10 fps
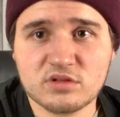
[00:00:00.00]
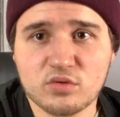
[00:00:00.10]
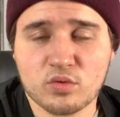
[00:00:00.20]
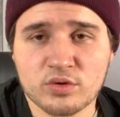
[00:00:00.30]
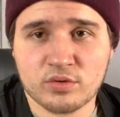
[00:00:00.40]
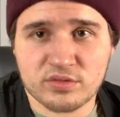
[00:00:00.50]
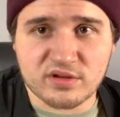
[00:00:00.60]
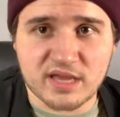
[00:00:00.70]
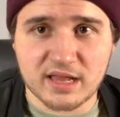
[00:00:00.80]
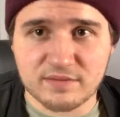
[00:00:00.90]
Or Northern
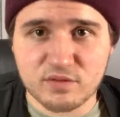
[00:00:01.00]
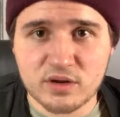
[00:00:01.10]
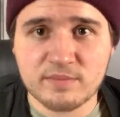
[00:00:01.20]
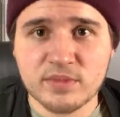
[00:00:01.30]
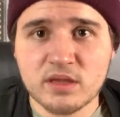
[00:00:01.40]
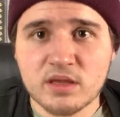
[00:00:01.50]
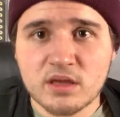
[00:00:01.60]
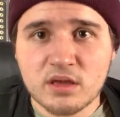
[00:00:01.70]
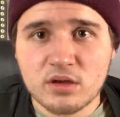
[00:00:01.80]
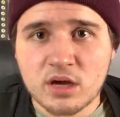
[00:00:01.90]
California.
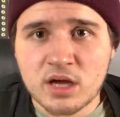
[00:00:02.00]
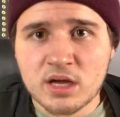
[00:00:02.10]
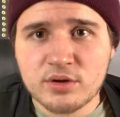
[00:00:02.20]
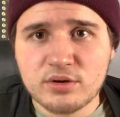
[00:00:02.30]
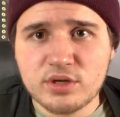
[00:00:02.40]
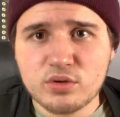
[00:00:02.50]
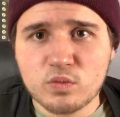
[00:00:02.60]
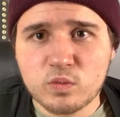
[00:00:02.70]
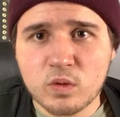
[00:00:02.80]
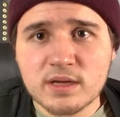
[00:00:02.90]
Who do you
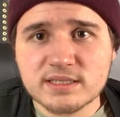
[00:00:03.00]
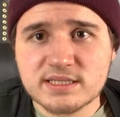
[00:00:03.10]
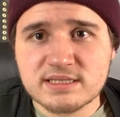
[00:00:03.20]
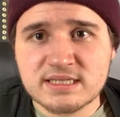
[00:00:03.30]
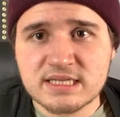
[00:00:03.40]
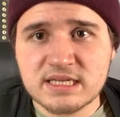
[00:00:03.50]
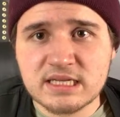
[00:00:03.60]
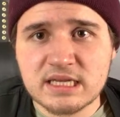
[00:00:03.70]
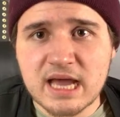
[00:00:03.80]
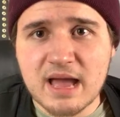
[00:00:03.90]
want to
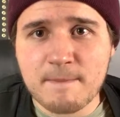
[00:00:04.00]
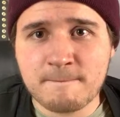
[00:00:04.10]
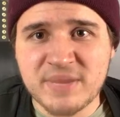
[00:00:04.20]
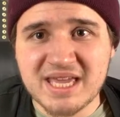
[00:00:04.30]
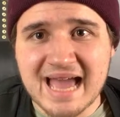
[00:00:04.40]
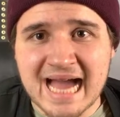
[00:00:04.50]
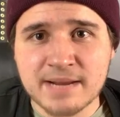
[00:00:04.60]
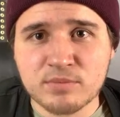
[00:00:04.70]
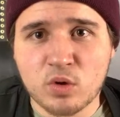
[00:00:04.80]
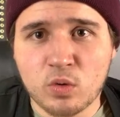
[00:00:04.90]
see beat
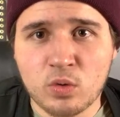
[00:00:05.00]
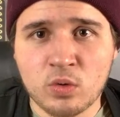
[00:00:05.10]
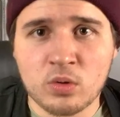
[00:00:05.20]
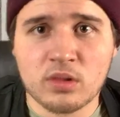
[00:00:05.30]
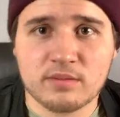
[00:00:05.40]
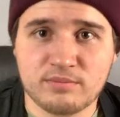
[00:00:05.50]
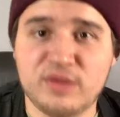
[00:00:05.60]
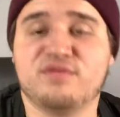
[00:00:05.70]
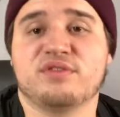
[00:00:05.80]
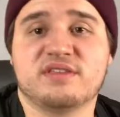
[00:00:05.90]
Adam Cole
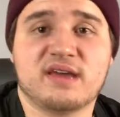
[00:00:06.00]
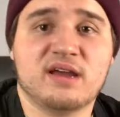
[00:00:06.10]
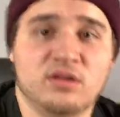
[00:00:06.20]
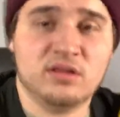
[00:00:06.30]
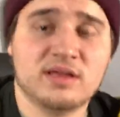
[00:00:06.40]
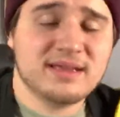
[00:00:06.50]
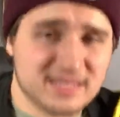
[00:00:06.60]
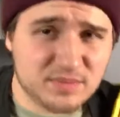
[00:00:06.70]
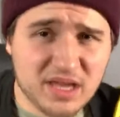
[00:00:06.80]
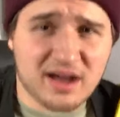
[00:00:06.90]
for the title? To
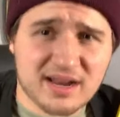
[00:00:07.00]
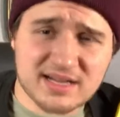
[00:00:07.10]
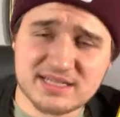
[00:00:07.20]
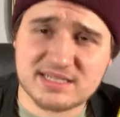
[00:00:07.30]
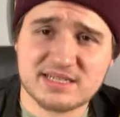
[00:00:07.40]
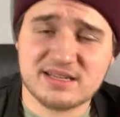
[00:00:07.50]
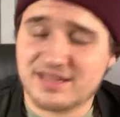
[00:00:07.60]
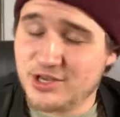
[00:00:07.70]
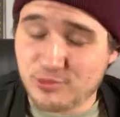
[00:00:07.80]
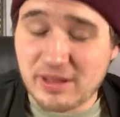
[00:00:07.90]
be honest,
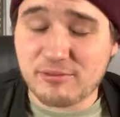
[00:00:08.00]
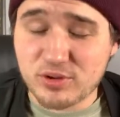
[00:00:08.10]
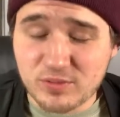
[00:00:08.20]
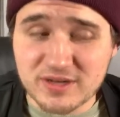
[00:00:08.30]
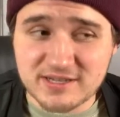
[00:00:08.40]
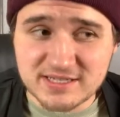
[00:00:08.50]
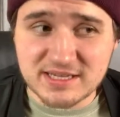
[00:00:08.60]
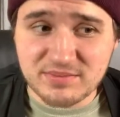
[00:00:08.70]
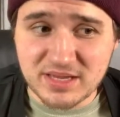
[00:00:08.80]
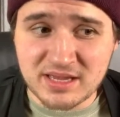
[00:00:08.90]
who I would want to see
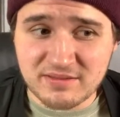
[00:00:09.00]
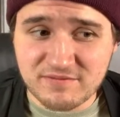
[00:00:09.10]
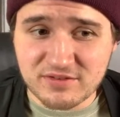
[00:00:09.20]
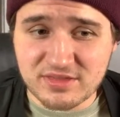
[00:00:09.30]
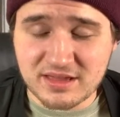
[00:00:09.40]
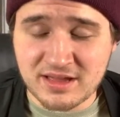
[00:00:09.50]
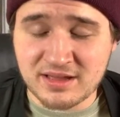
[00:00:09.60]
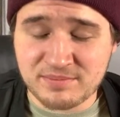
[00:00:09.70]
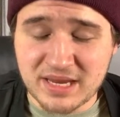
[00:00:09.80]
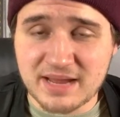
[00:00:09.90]
beat
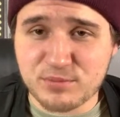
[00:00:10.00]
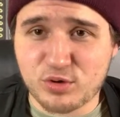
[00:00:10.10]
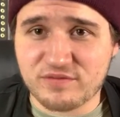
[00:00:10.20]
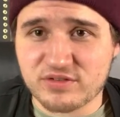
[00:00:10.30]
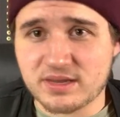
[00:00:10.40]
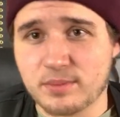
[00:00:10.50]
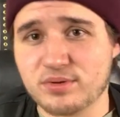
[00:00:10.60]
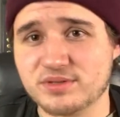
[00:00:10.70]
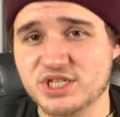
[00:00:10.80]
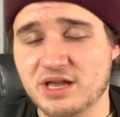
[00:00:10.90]
Adam Cole for the
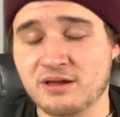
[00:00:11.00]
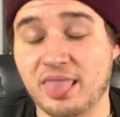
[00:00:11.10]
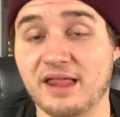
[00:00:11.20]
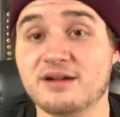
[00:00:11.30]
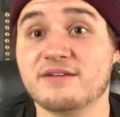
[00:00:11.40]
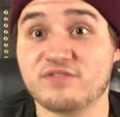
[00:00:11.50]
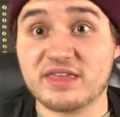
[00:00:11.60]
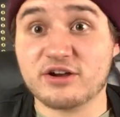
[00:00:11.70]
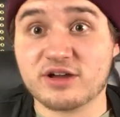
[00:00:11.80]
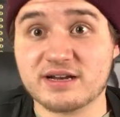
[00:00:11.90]
WWE for the
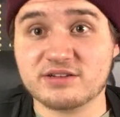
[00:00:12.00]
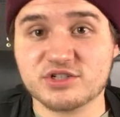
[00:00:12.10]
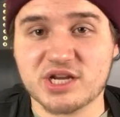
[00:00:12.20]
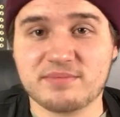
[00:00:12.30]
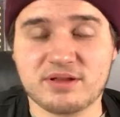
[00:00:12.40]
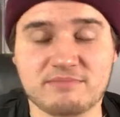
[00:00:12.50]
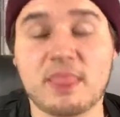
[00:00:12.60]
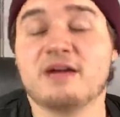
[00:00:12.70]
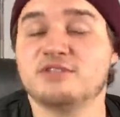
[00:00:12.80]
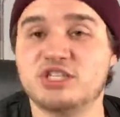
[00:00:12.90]
Intercontinental Championship.
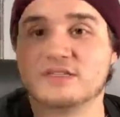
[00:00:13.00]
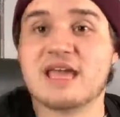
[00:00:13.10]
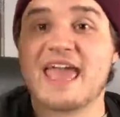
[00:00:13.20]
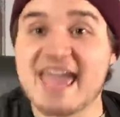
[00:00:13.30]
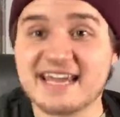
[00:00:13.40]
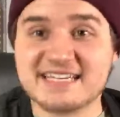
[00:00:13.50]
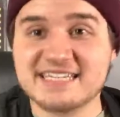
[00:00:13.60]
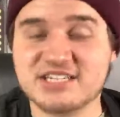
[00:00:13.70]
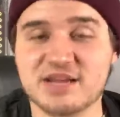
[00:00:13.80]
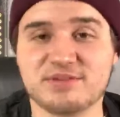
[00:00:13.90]
Jeez,
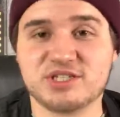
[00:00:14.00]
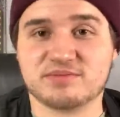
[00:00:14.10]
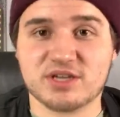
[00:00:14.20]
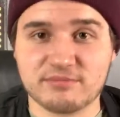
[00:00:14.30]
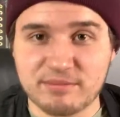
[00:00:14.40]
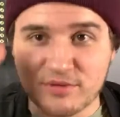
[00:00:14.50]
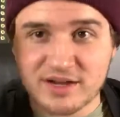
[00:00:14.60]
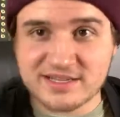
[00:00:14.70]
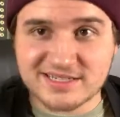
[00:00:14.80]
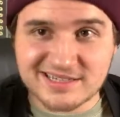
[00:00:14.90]
NXT Championship. Sorry, my brain
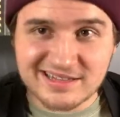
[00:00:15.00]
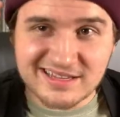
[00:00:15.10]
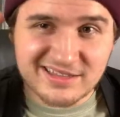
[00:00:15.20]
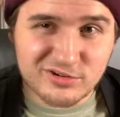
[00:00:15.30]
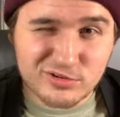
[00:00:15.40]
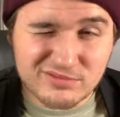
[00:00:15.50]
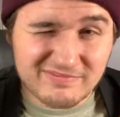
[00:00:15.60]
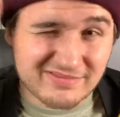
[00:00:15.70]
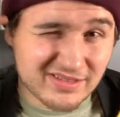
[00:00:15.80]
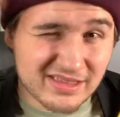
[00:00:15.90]
is a
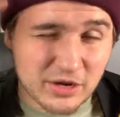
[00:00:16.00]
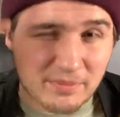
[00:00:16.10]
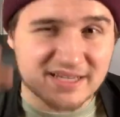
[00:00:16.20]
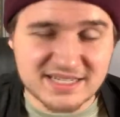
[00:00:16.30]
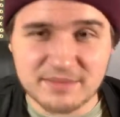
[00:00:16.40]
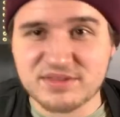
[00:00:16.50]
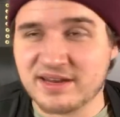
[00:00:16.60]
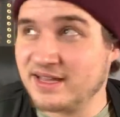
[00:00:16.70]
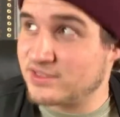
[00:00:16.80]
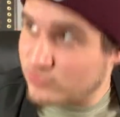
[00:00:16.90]
little messed up
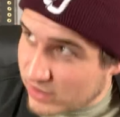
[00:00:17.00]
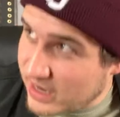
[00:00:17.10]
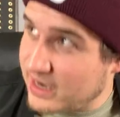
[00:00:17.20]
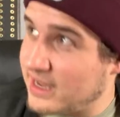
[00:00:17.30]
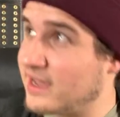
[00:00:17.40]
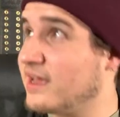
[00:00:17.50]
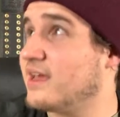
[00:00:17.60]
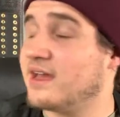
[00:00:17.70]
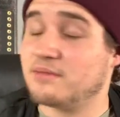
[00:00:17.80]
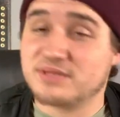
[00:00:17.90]
today. It's raining.
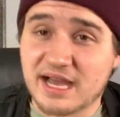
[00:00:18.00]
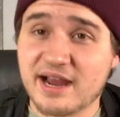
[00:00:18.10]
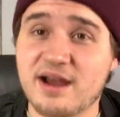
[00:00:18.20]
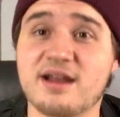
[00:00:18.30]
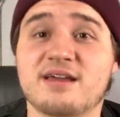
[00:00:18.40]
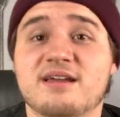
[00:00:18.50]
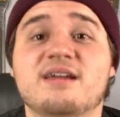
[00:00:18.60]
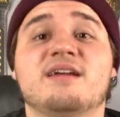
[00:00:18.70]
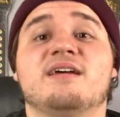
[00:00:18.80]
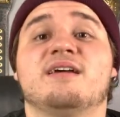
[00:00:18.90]
I'm tired.
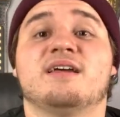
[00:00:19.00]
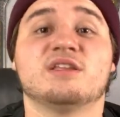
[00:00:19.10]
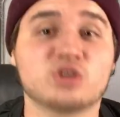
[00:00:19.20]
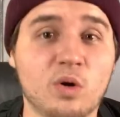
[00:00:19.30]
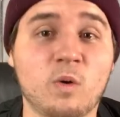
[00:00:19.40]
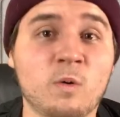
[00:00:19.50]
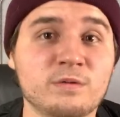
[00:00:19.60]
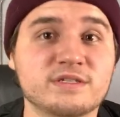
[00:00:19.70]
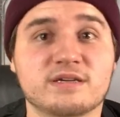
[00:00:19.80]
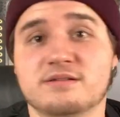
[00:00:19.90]
It's cold.